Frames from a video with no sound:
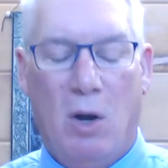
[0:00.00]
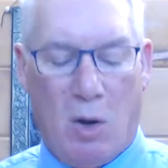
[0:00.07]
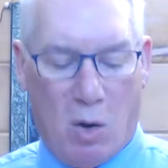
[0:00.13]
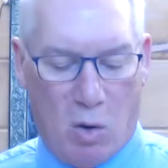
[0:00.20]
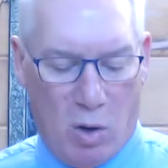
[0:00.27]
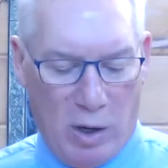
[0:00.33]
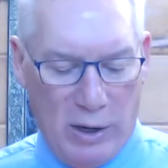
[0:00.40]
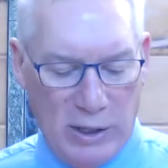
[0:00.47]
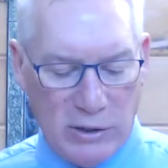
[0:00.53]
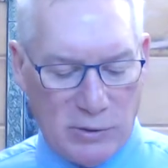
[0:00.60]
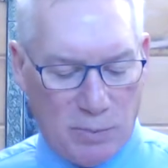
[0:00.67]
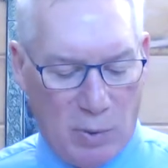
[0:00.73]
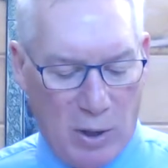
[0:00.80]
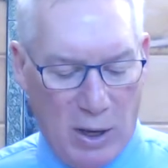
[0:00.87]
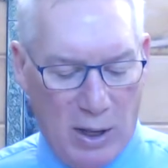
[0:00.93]
or his
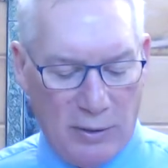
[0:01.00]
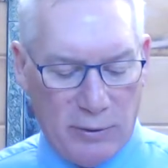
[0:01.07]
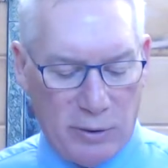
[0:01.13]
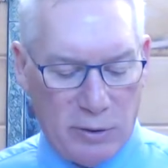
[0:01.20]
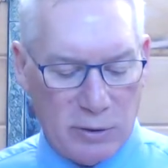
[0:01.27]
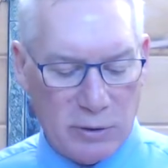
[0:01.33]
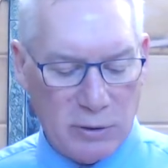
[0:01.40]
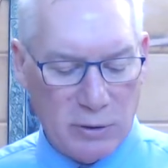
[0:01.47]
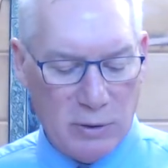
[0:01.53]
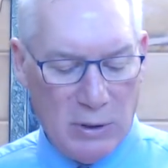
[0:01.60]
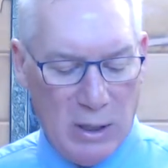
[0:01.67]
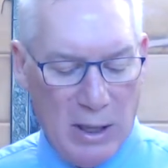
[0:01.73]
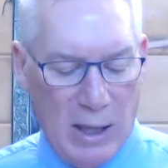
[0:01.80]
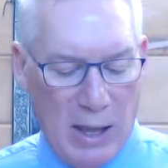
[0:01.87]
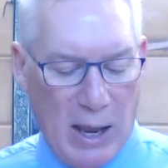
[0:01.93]
brothers
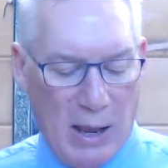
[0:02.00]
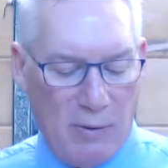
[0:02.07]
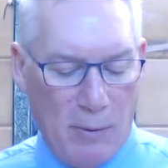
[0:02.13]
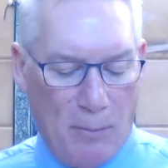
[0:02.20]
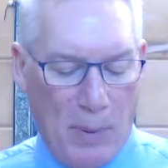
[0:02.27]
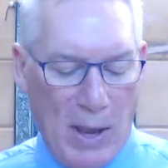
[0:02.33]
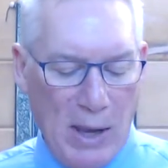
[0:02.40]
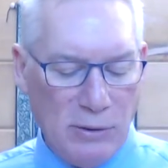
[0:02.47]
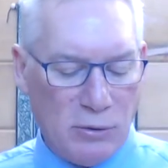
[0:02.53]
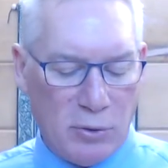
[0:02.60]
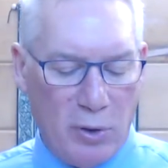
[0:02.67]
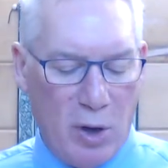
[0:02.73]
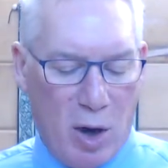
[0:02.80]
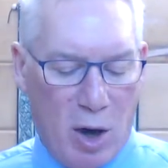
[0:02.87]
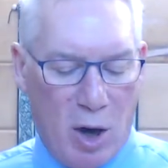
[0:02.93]
and the
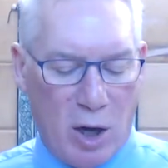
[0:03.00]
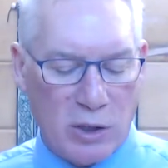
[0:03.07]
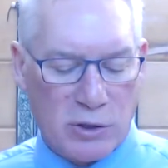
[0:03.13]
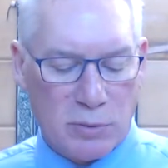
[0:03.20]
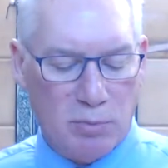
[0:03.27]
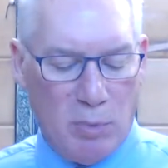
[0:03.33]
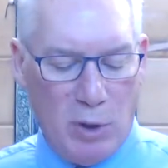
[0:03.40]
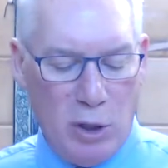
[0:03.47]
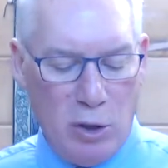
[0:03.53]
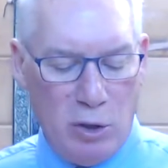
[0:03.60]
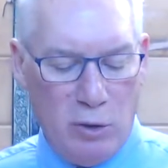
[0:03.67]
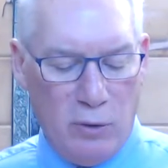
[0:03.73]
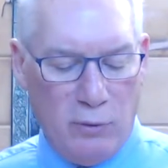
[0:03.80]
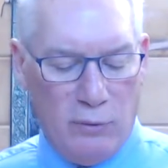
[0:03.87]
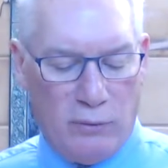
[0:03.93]
patriarchs
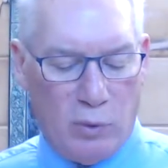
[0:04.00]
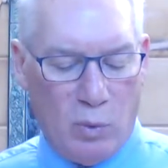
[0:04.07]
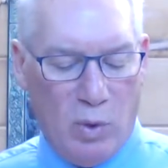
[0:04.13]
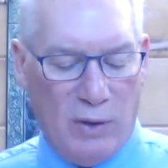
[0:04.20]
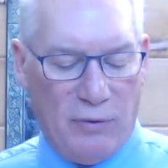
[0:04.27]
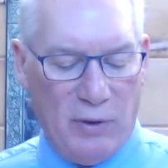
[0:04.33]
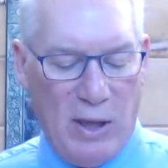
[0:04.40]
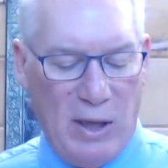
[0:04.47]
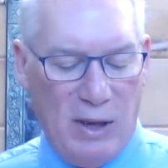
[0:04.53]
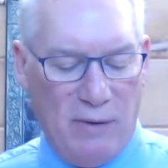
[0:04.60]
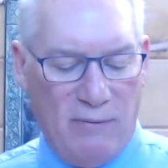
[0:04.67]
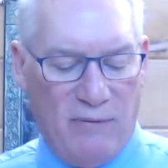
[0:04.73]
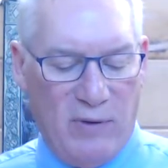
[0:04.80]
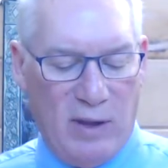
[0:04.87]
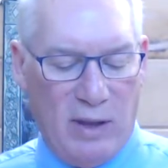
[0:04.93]
moved with
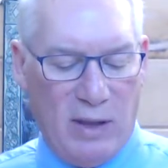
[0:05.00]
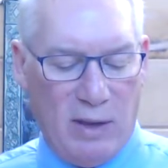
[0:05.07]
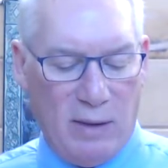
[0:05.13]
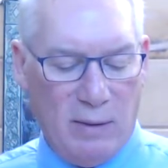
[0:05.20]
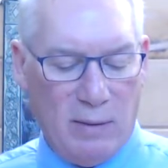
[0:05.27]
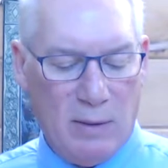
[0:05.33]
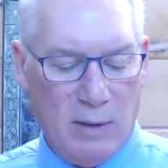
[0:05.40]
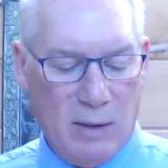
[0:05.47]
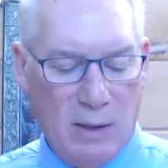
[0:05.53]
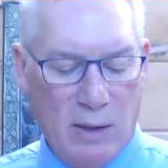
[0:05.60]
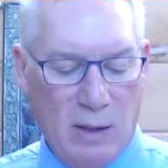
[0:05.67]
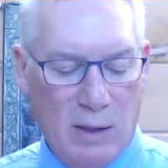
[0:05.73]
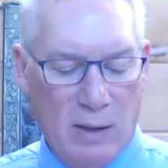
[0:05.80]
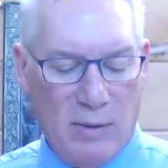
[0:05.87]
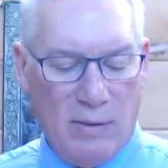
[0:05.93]
envy.
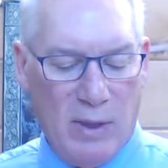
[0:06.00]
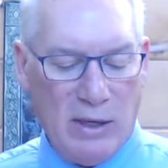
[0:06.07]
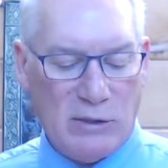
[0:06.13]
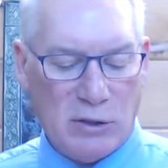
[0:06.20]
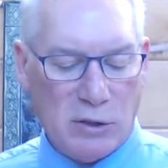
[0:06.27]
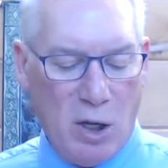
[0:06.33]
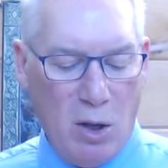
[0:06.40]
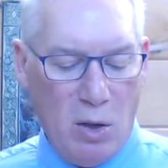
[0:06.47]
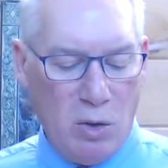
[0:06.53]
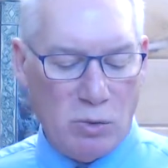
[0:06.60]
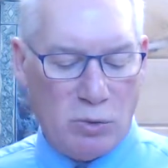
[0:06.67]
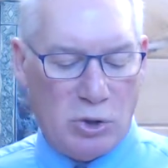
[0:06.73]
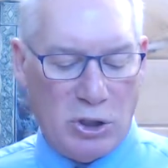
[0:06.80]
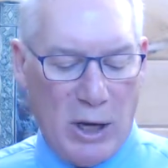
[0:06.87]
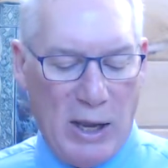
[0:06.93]
They
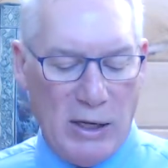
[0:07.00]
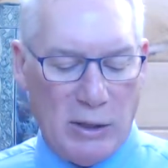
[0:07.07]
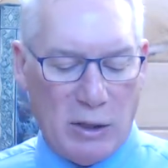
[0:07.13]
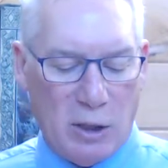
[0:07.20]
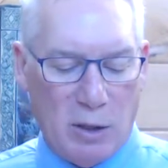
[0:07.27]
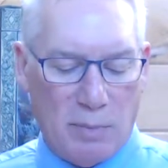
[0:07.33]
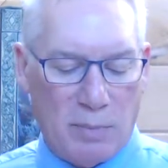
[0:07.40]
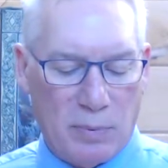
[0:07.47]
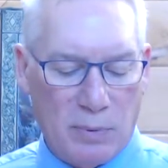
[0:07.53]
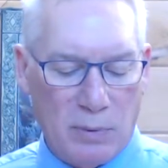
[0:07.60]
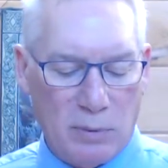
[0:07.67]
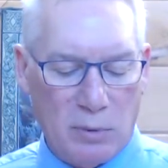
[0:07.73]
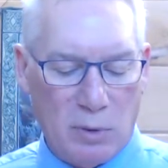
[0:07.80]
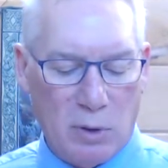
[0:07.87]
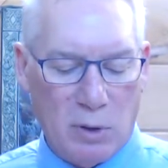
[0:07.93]
sold Jacob
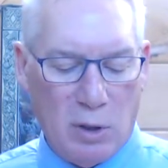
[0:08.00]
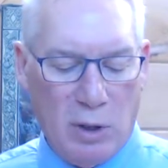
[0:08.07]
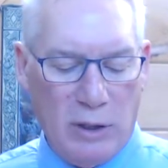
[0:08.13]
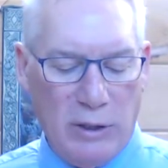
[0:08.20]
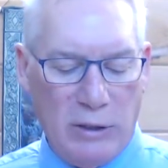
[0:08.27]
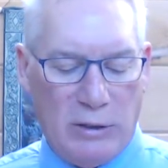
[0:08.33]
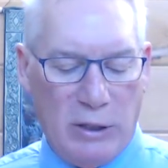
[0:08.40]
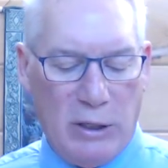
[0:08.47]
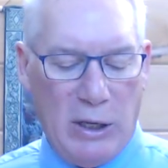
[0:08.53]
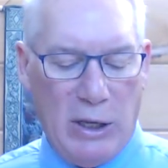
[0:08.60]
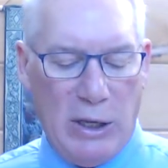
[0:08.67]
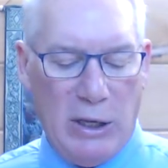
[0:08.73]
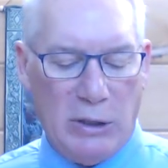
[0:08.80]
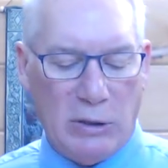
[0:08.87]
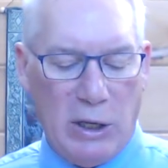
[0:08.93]

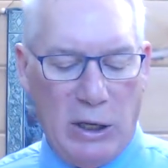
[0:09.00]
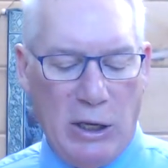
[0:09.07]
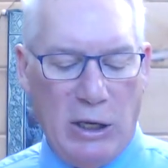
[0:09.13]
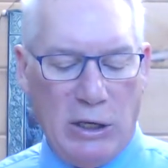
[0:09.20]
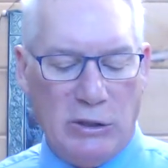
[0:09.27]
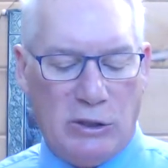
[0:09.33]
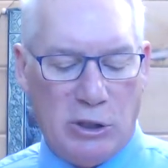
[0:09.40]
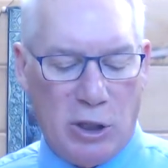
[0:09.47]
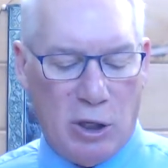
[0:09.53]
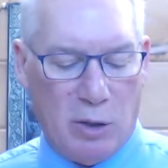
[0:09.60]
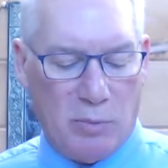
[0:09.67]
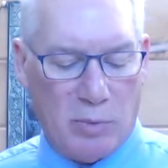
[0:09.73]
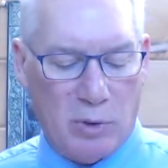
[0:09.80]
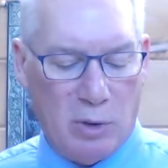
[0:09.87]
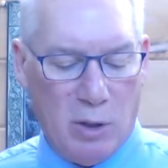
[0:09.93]
into
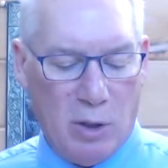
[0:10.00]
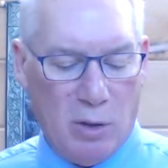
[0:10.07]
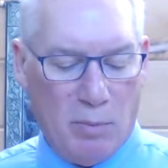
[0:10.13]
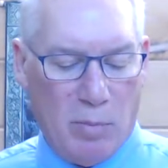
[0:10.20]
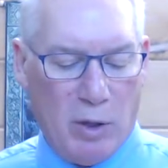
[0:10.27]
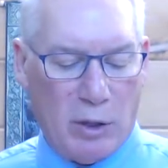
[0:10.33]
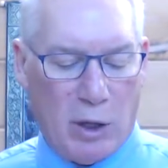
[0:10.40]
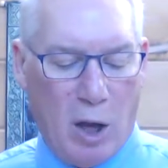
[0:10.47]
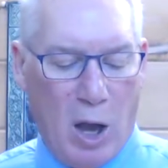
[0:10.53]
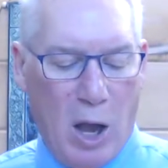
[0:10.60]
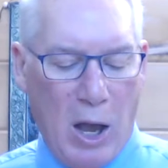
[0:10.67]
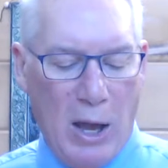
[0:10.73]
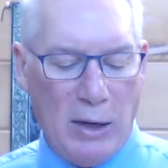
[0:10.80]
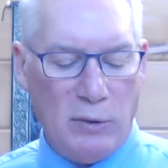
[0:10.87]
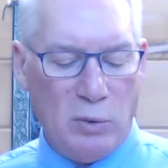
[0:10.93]
Egypt, but
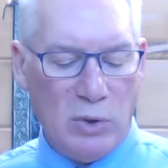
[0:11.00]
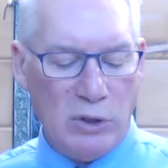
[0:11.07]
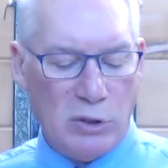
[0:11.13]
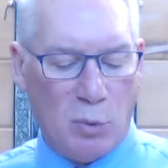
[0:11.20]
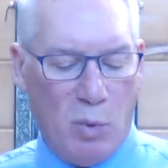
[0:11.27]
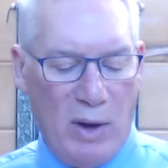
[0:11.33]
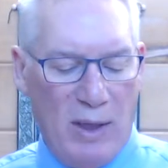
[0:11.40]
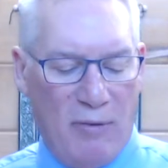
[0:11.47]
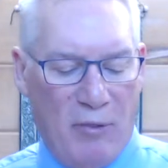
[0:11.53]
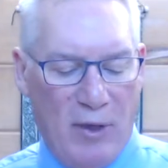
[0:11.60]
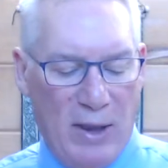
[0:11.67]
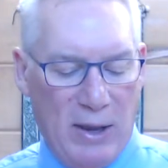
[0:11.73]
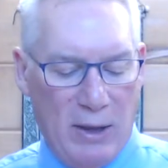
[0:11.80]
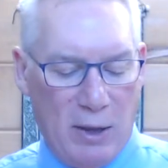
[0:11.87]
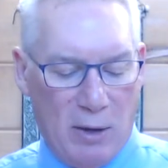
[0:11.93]
God was with
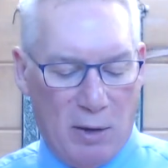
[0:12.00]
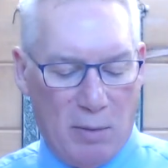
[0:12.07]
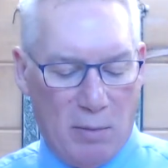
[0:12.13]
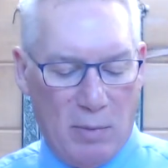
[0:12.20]
him